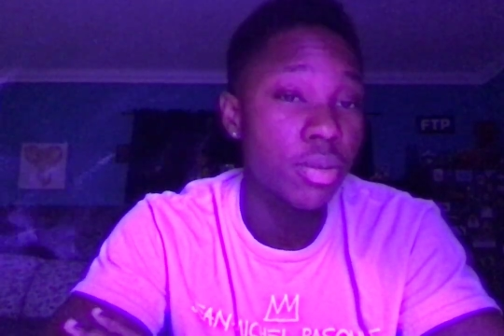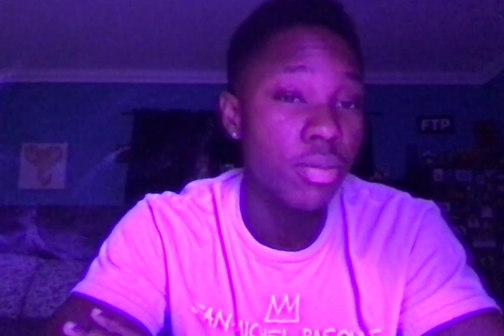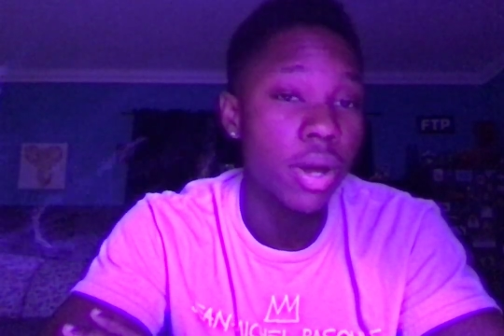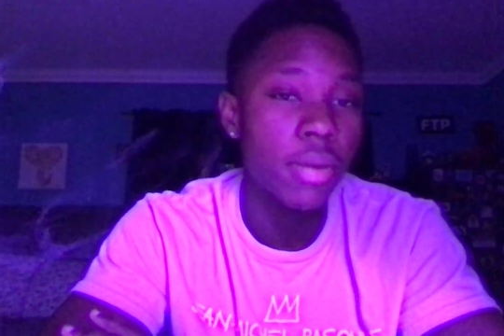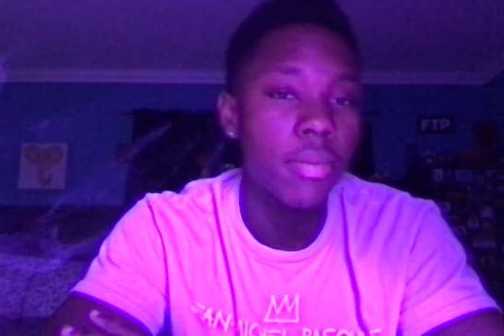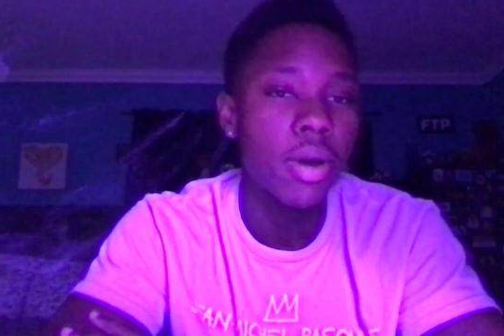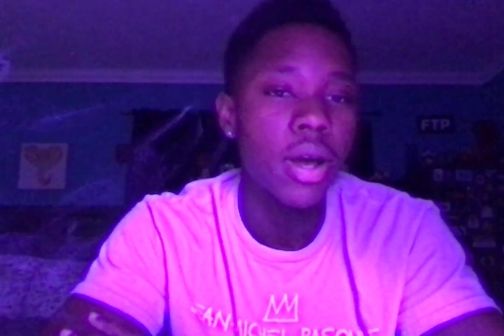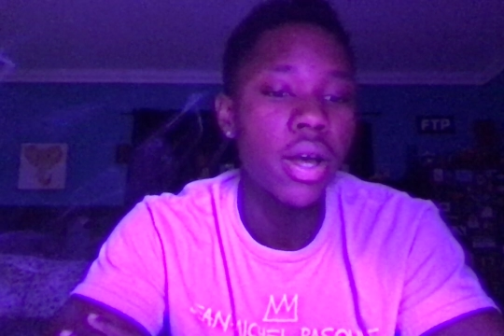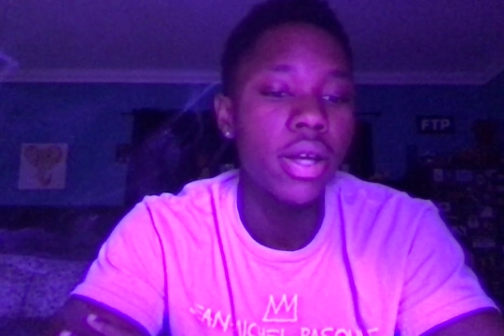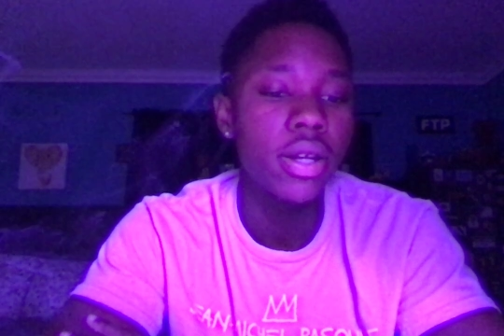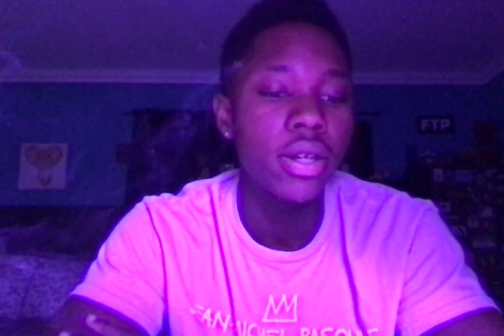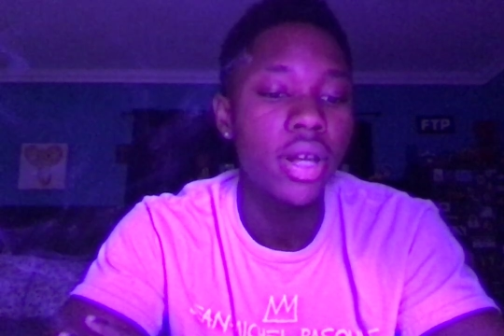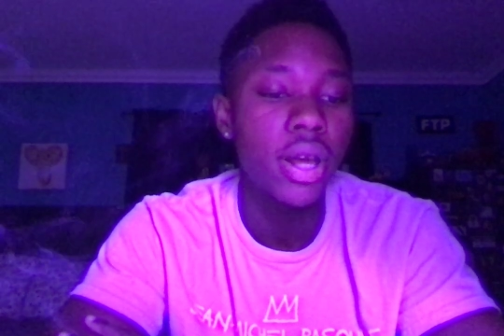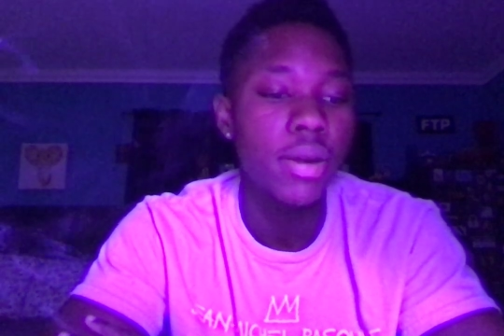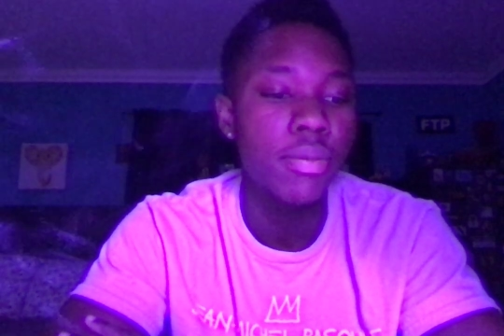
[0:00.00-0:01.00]
my mind
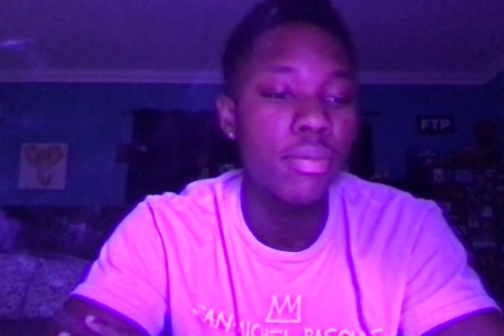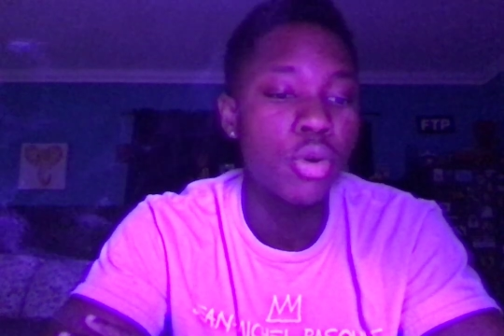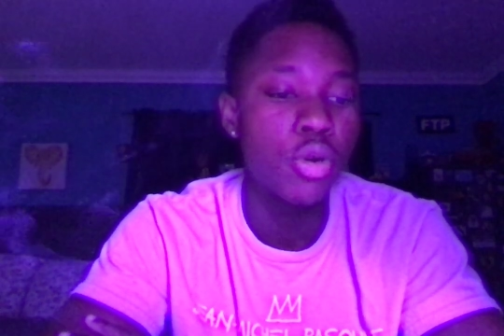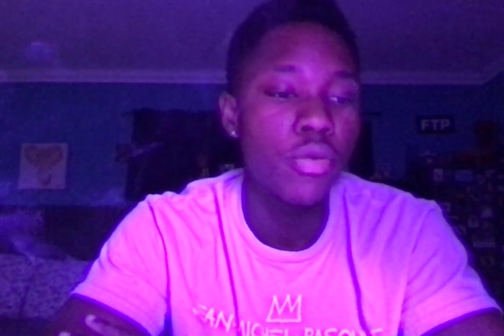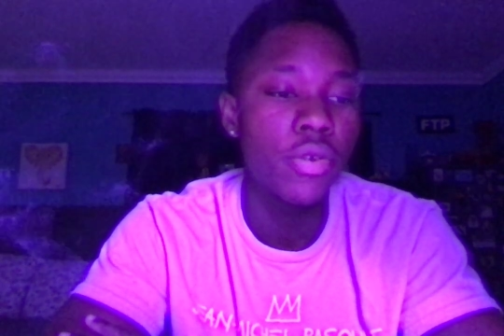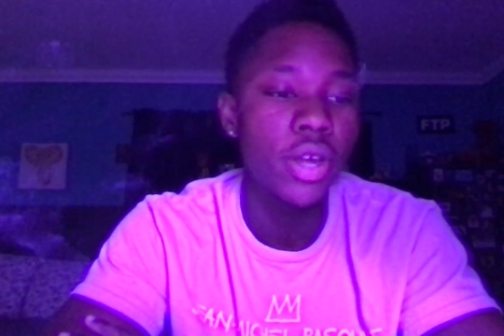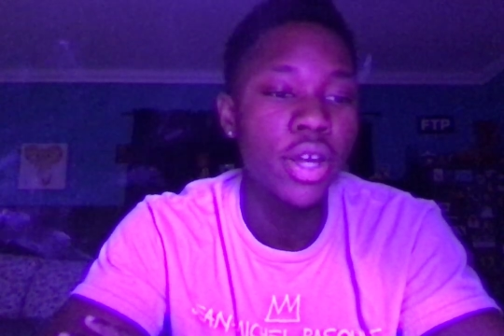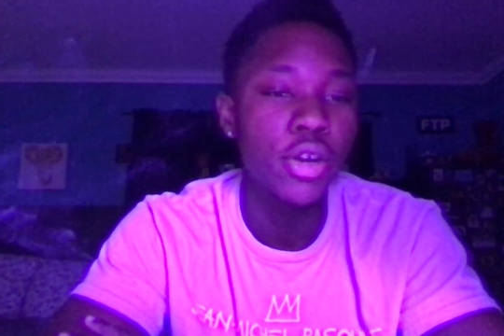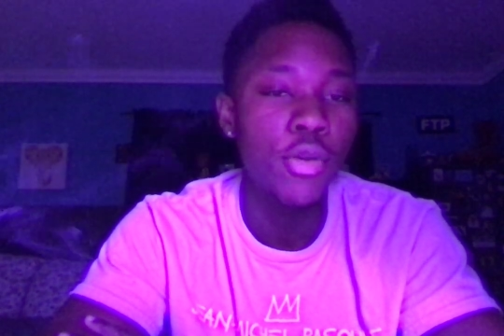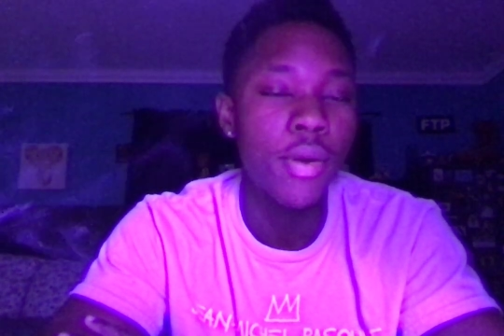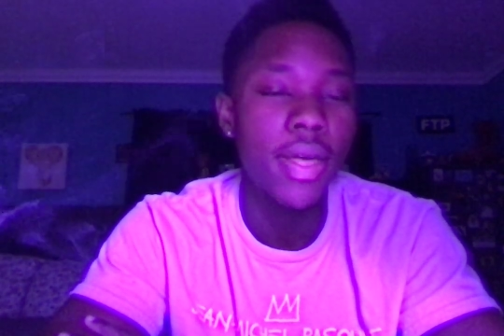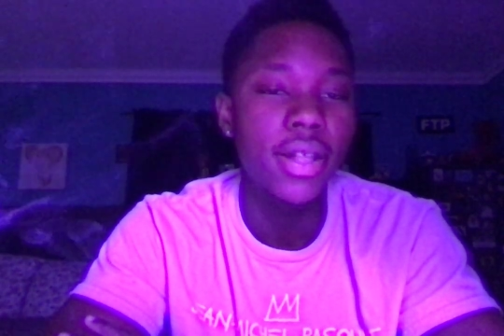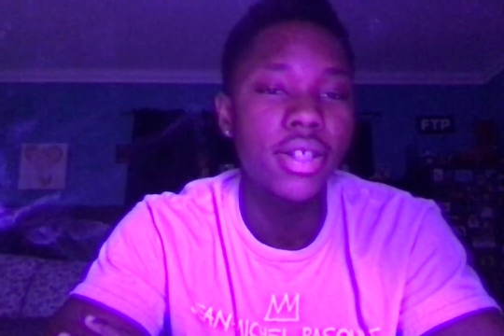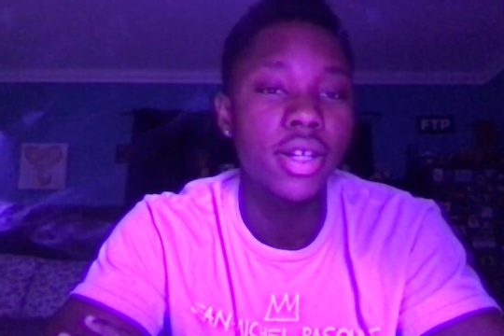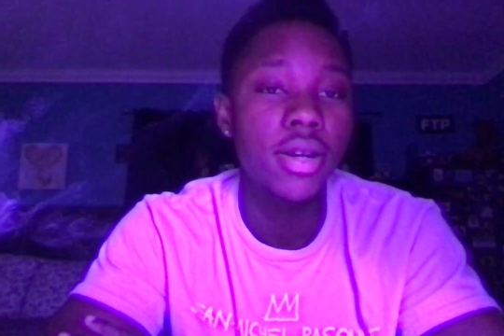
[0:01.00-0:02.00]
and moving in a way
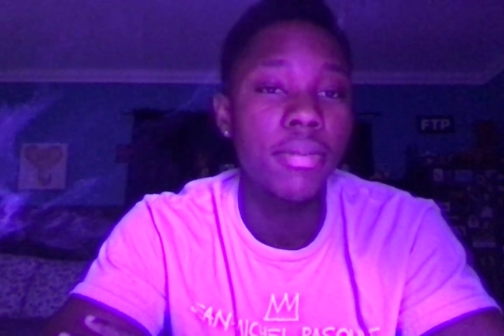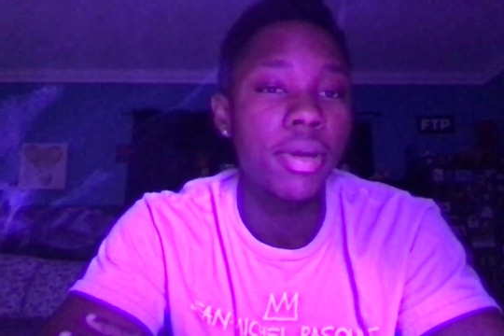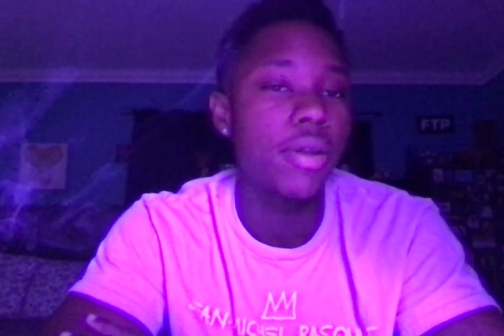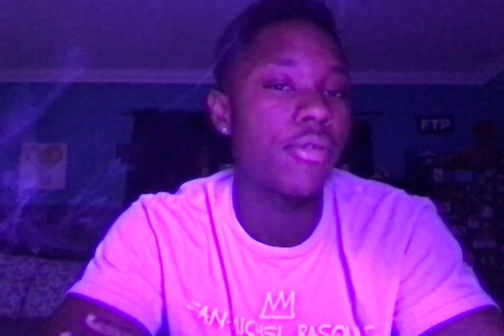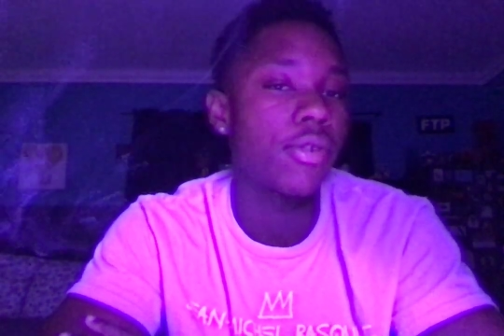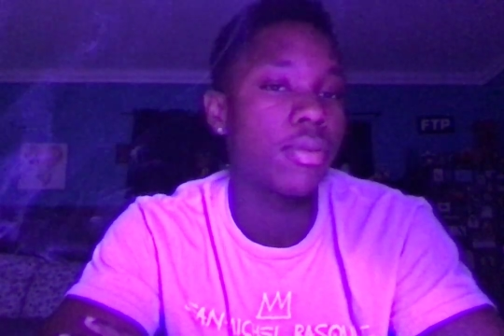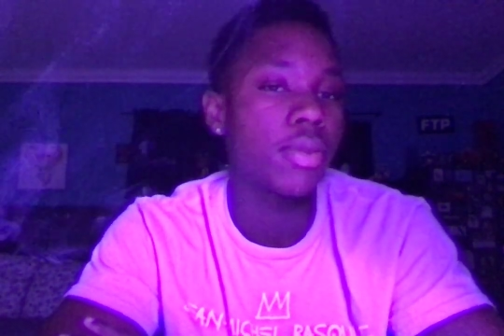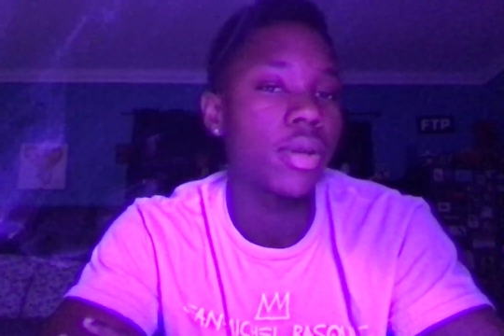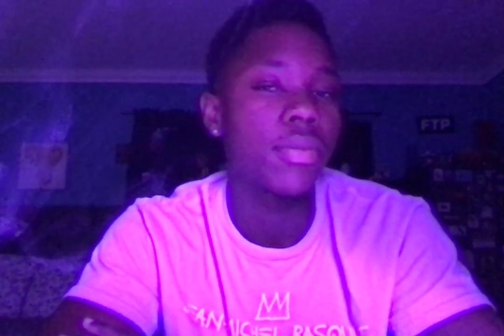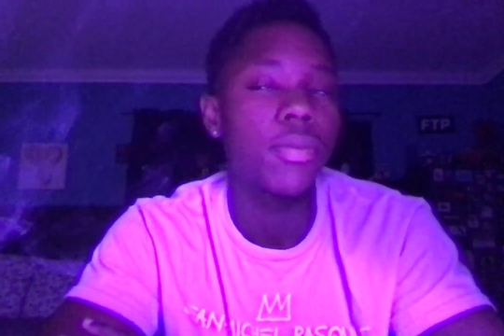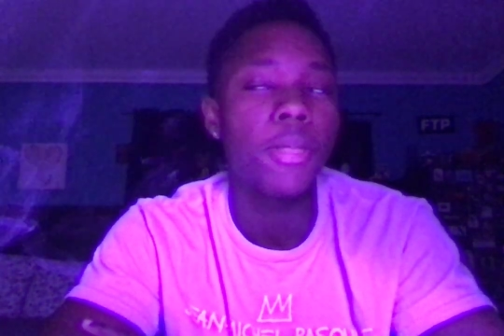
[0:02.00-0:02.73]
that's going to benefit me.